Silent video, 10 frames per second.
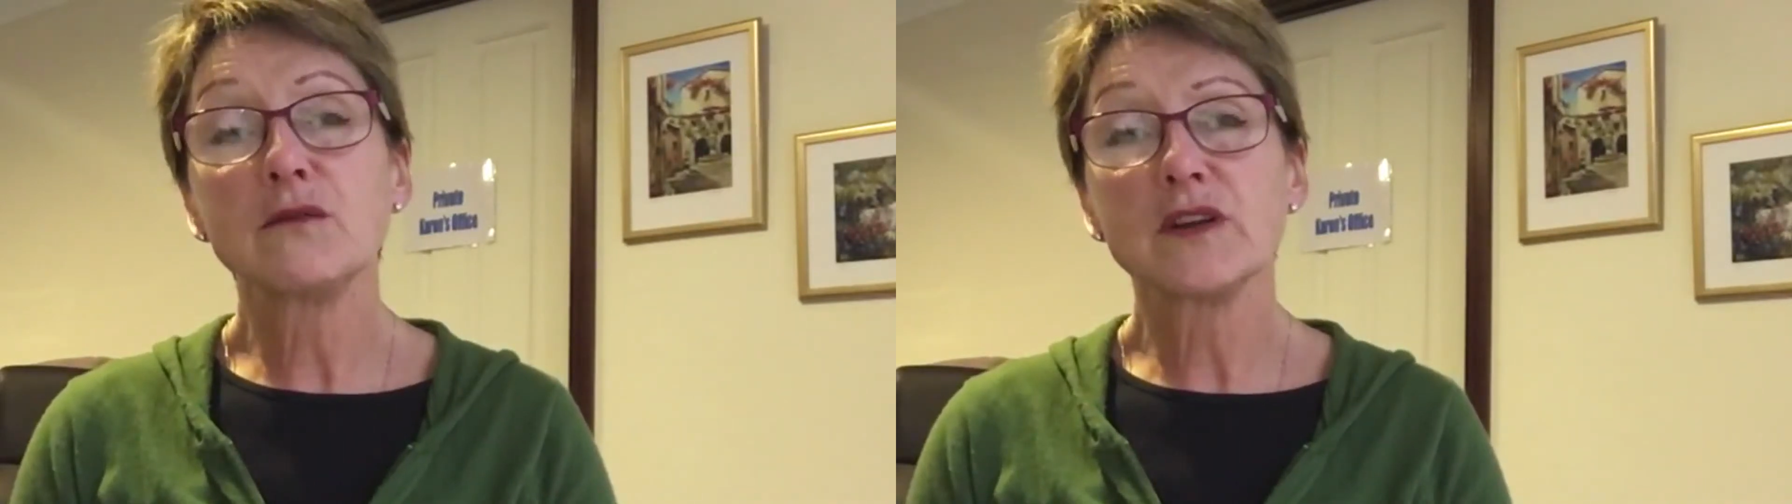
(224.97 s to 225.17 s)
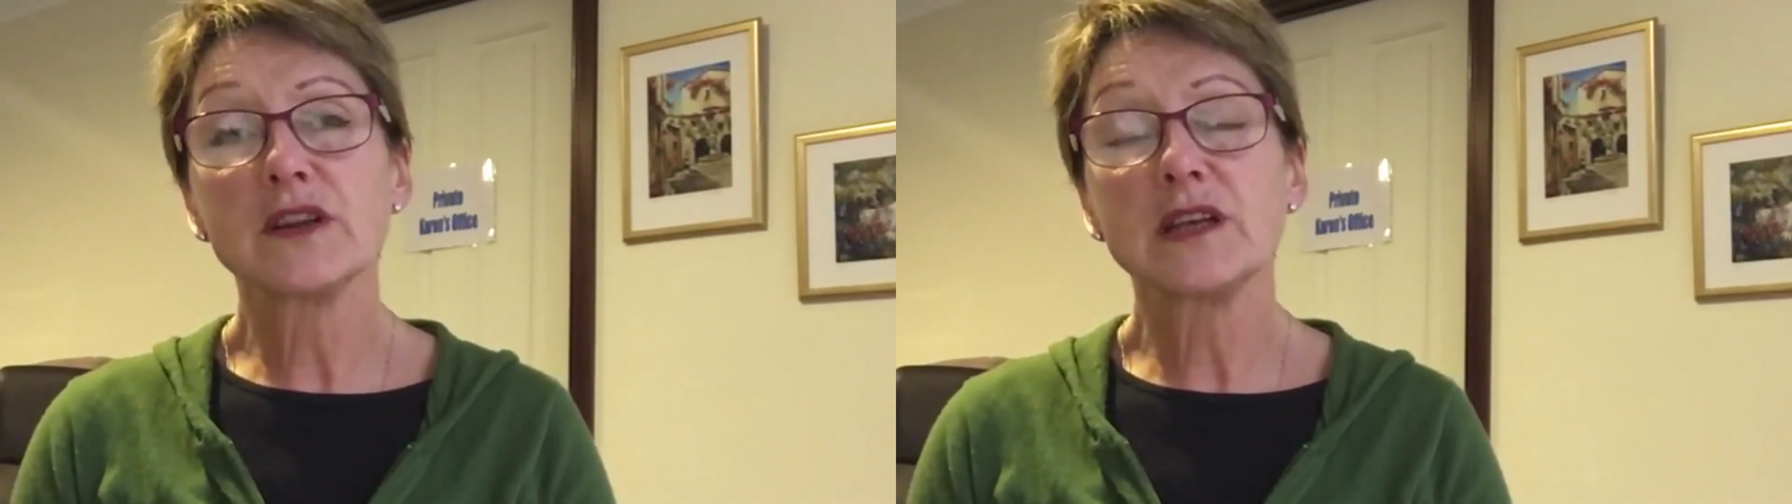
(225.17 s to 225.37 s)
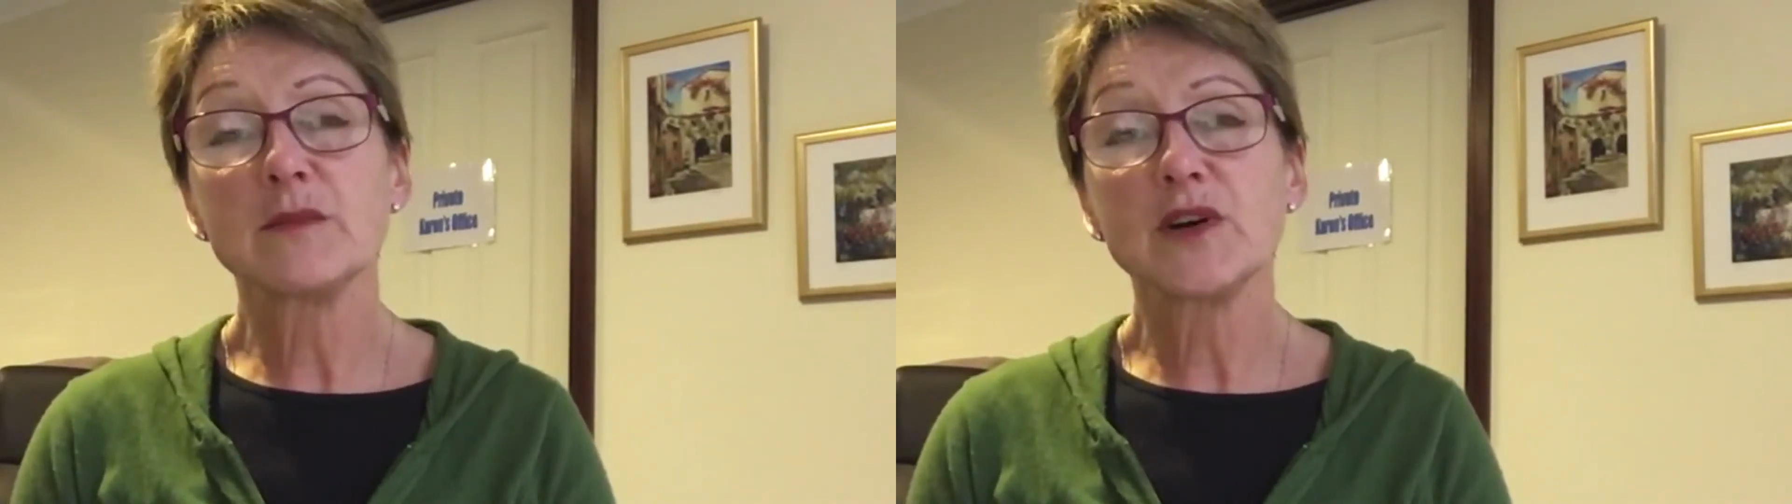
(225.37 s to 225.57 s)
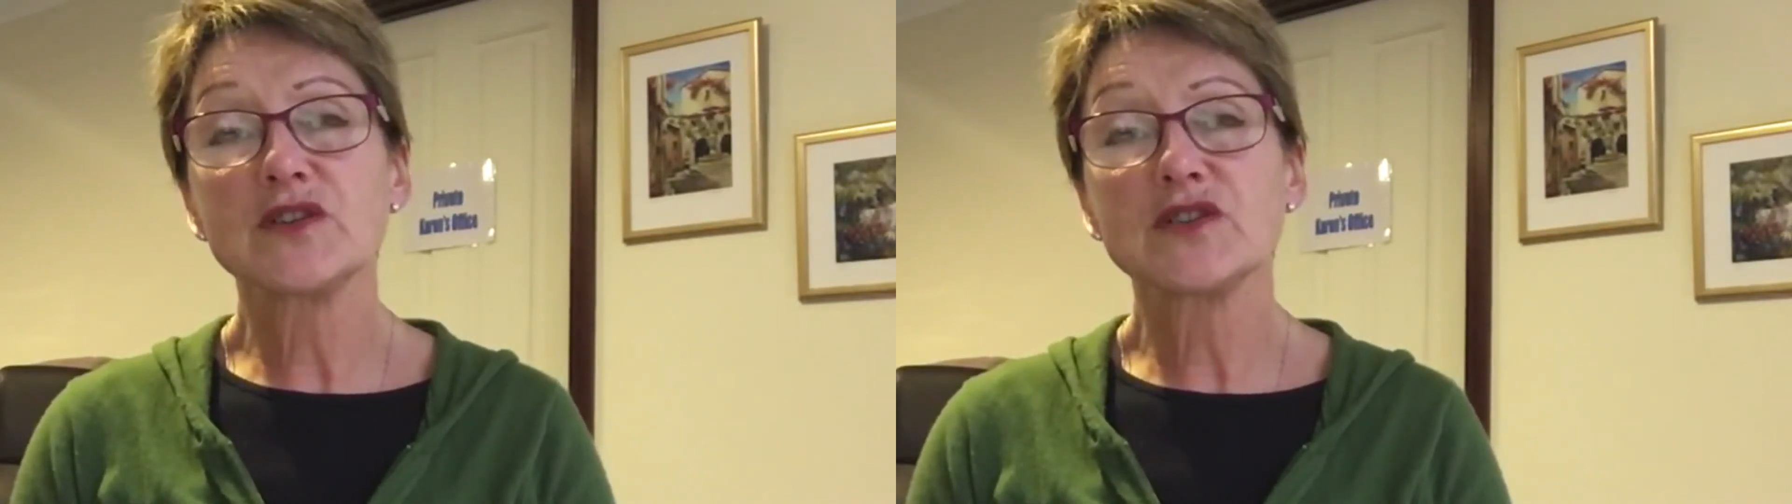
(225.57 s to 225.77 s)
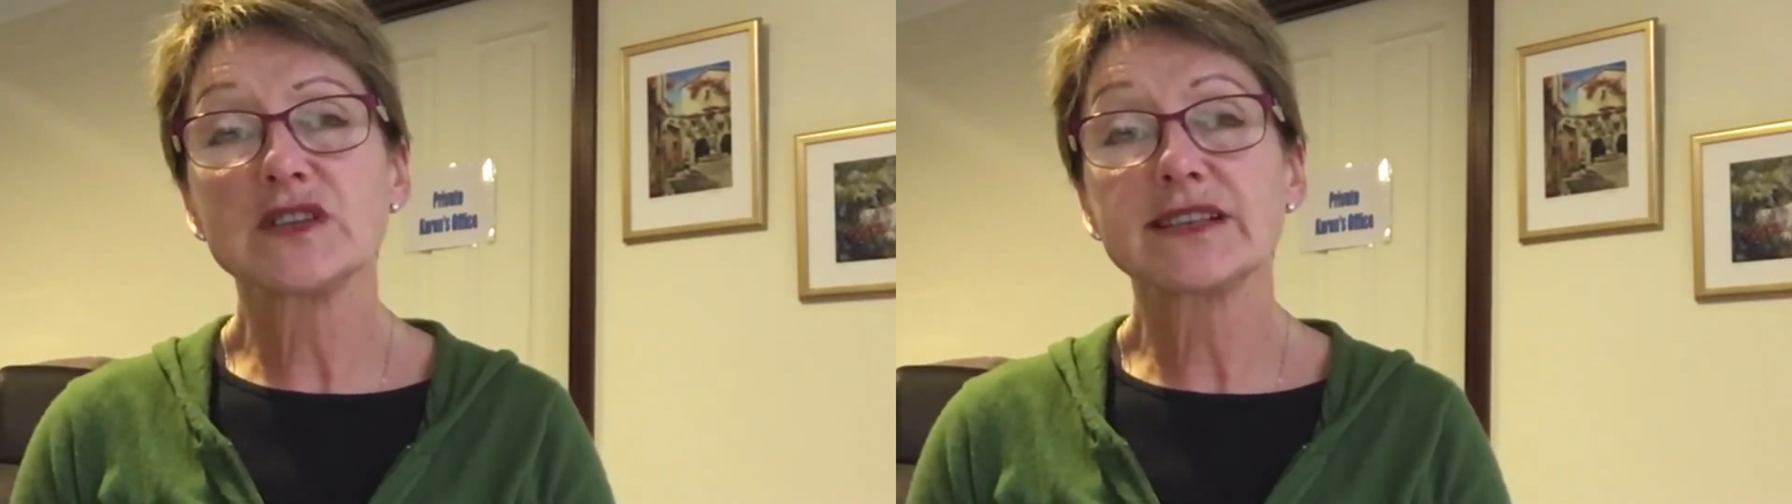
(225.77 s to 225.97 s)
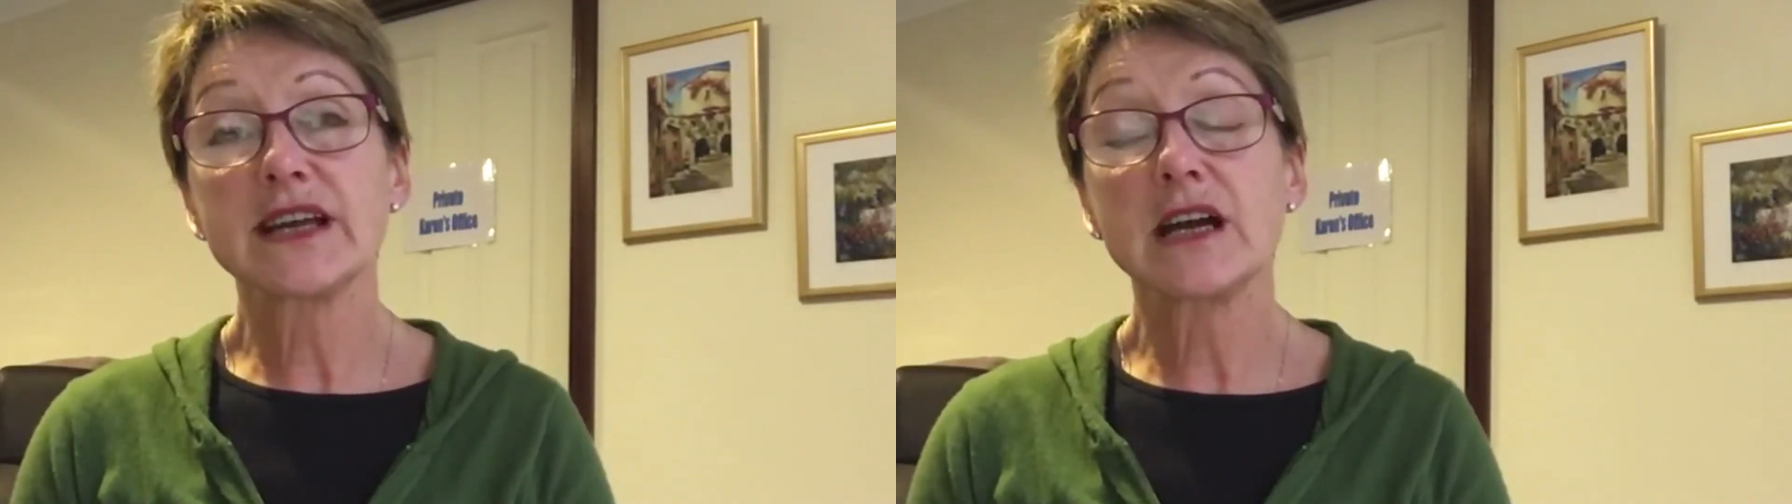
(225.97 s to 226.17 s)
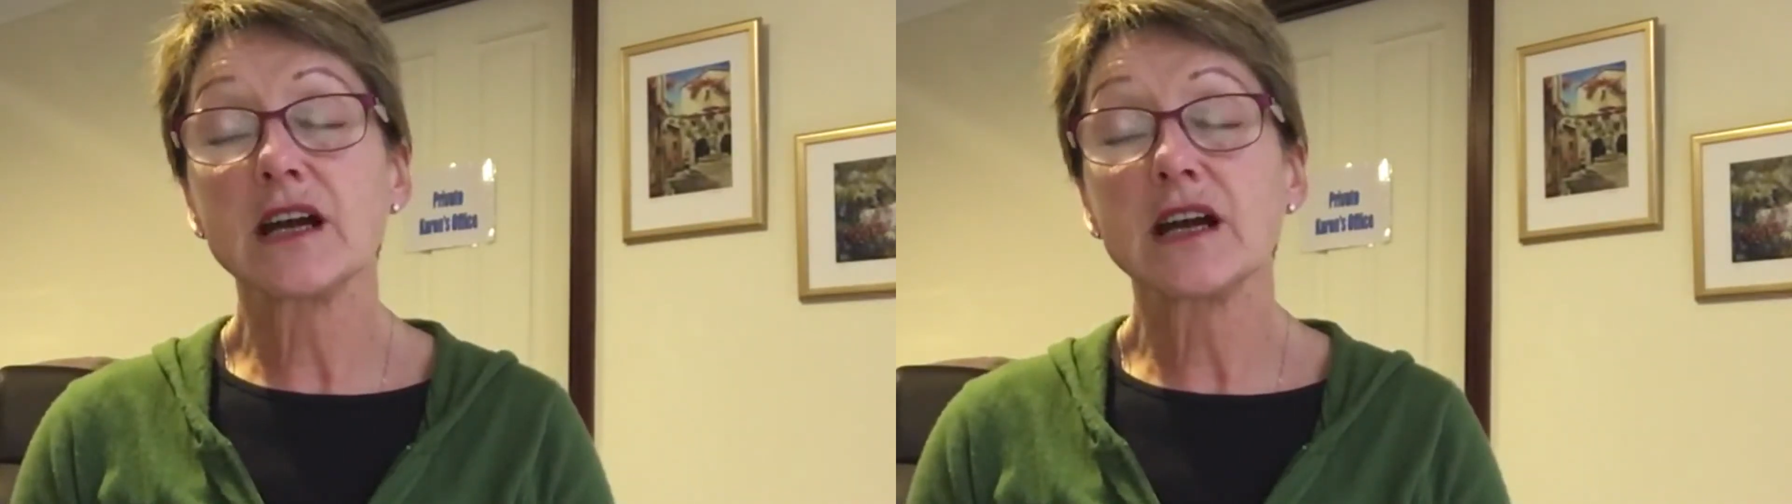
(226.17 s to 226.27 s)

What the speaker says: what the emotions are.